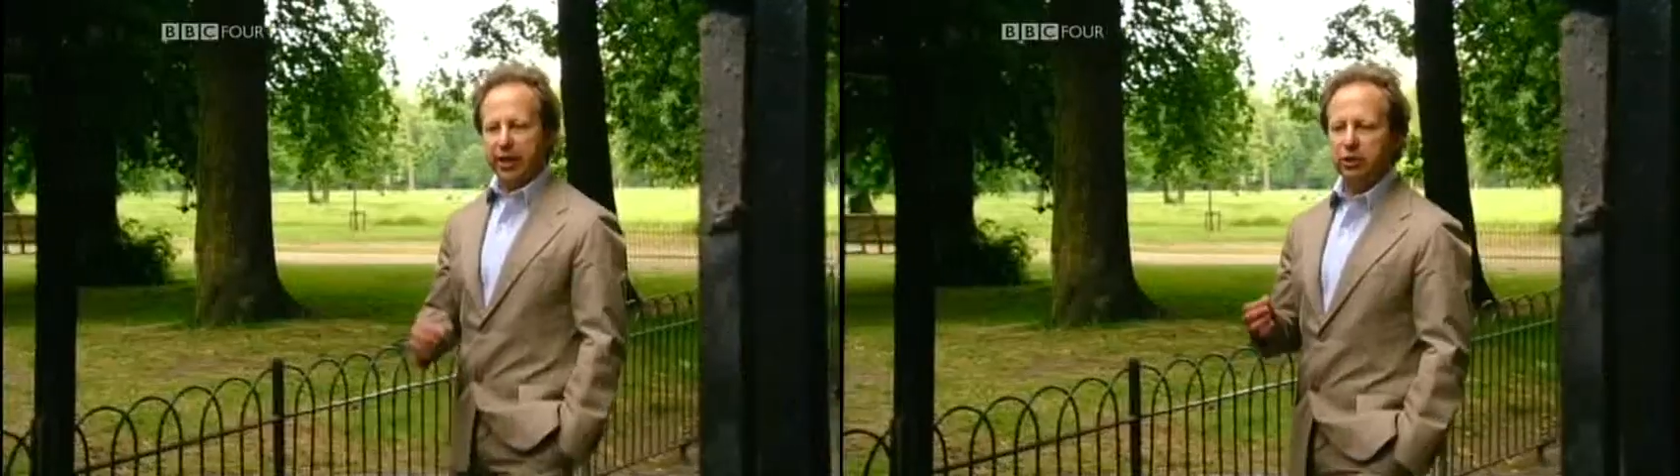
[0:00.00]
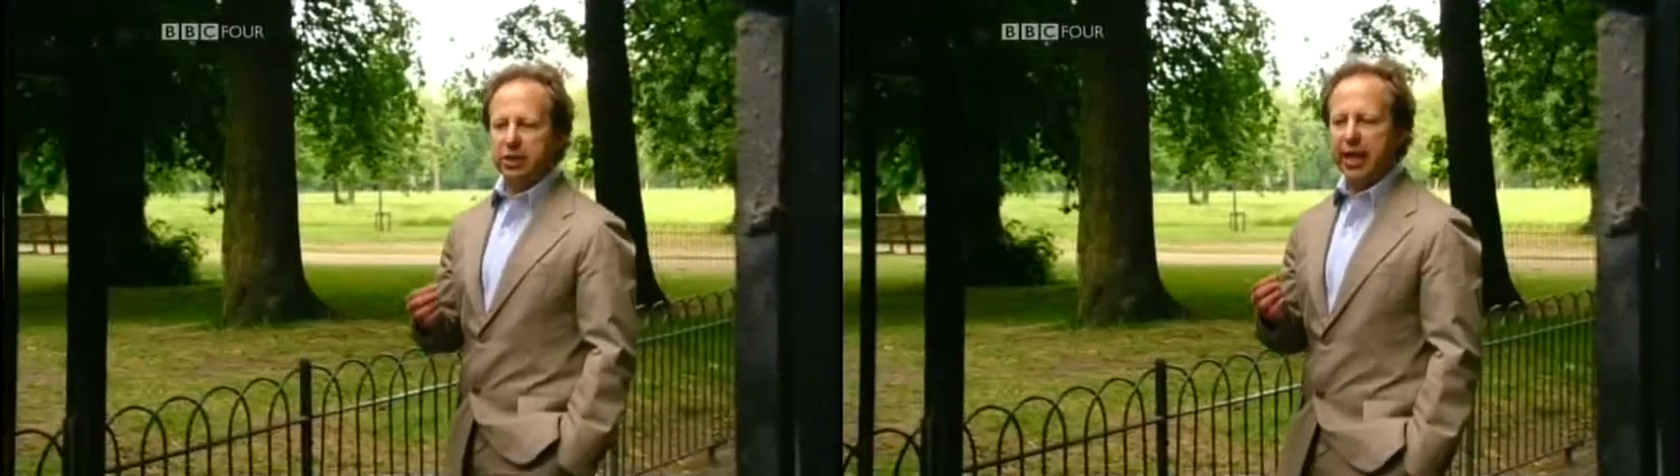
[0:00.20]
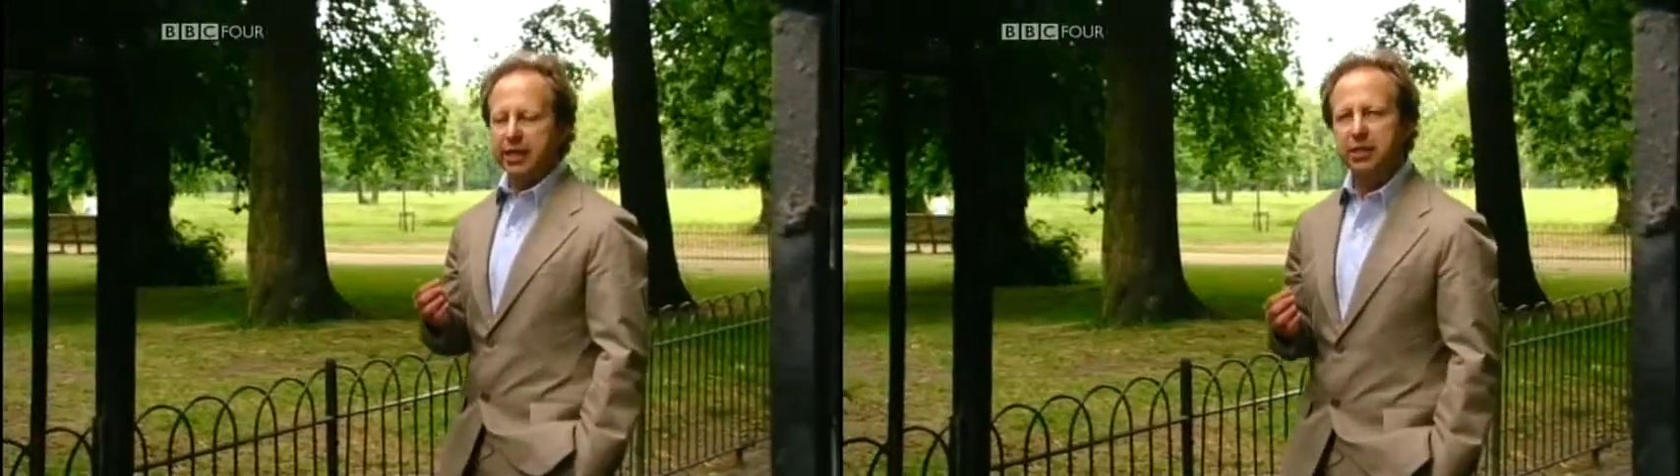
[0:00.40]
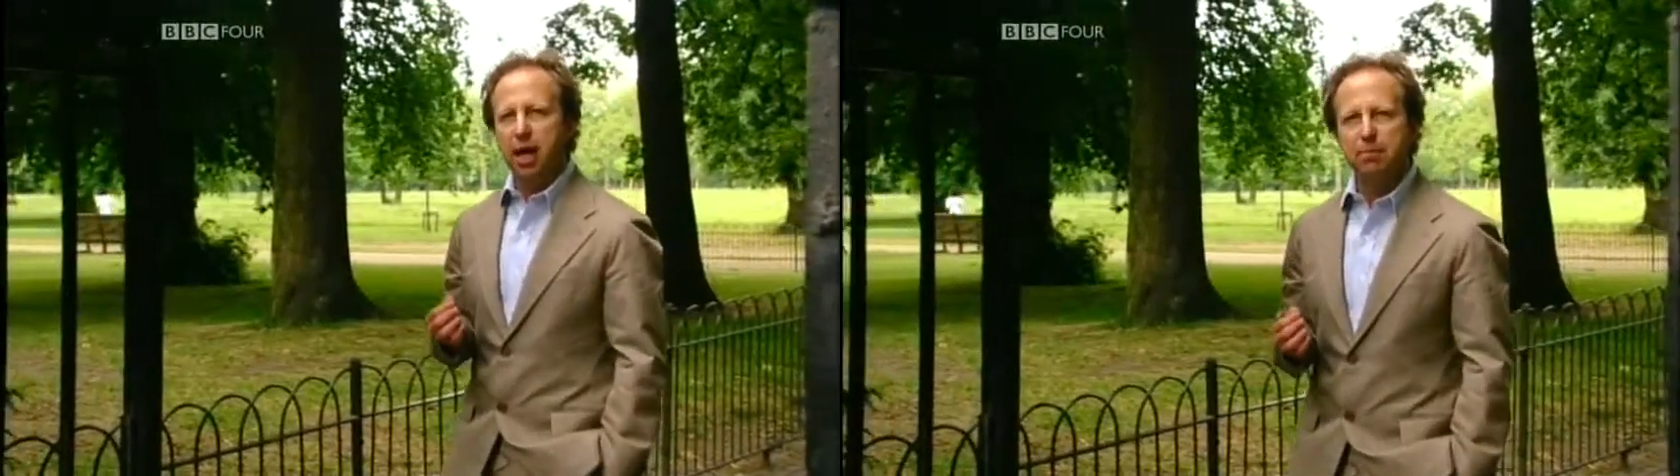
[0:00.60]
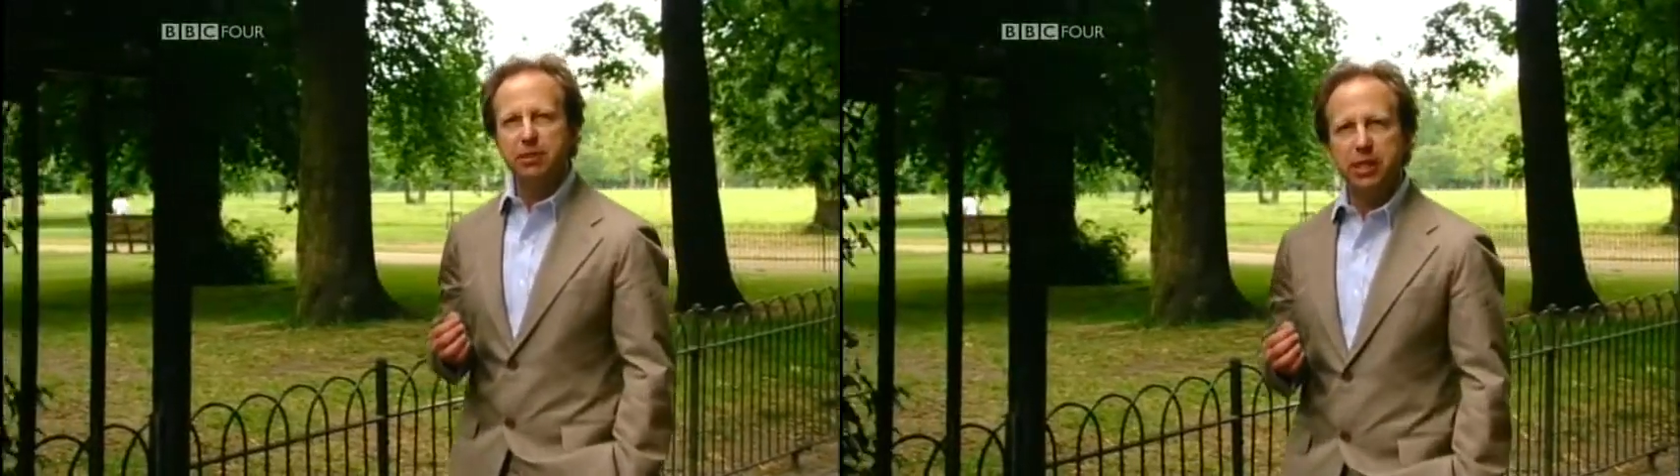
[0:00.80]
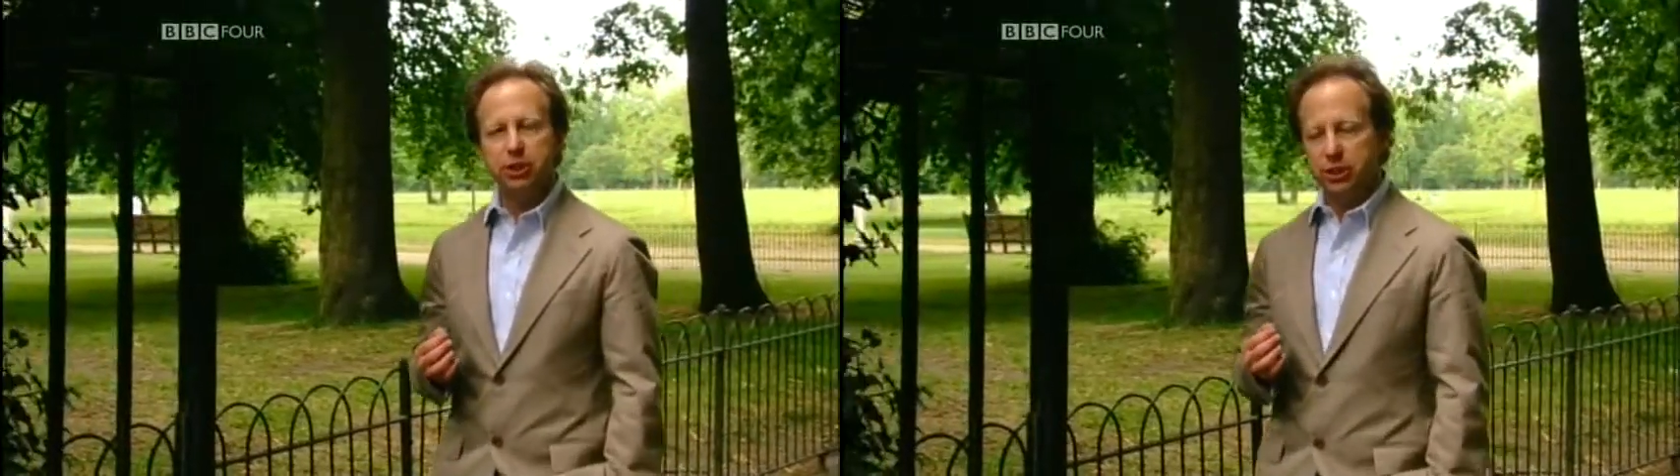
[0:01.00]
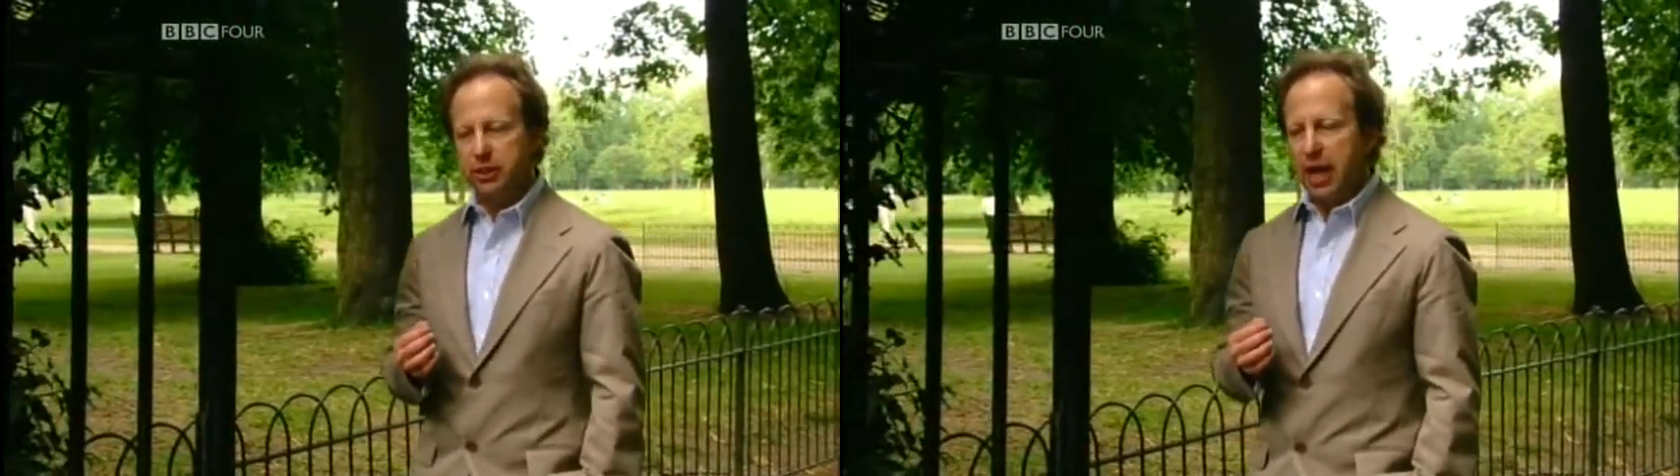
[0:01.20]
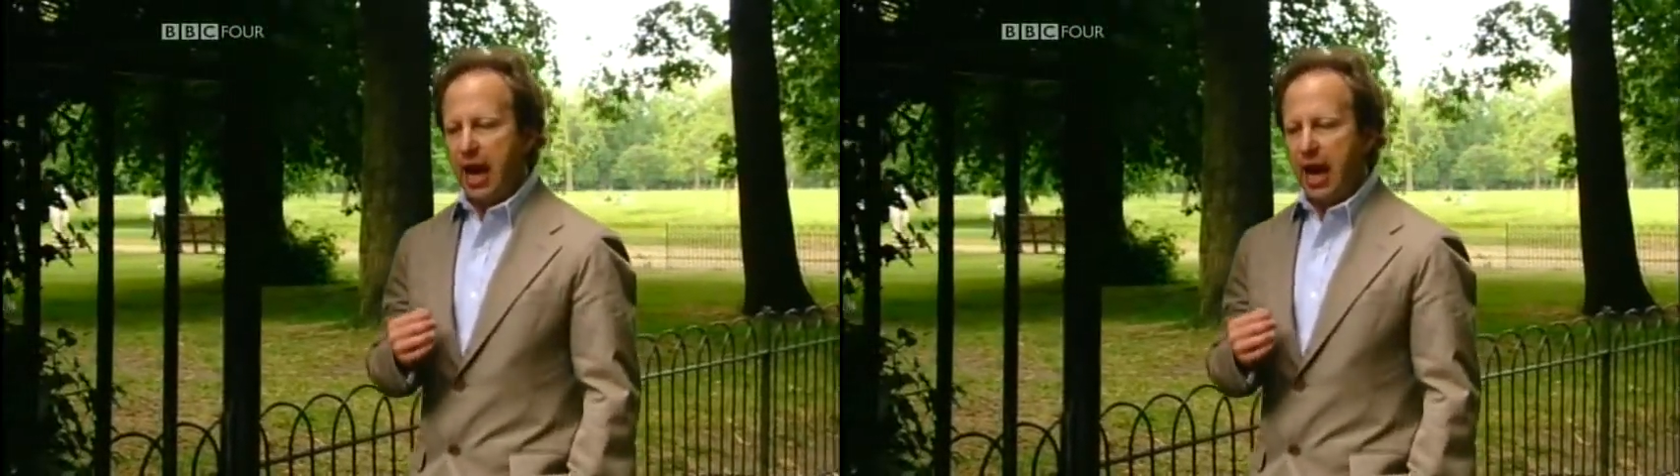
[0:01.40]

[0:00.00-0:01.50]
could take his composition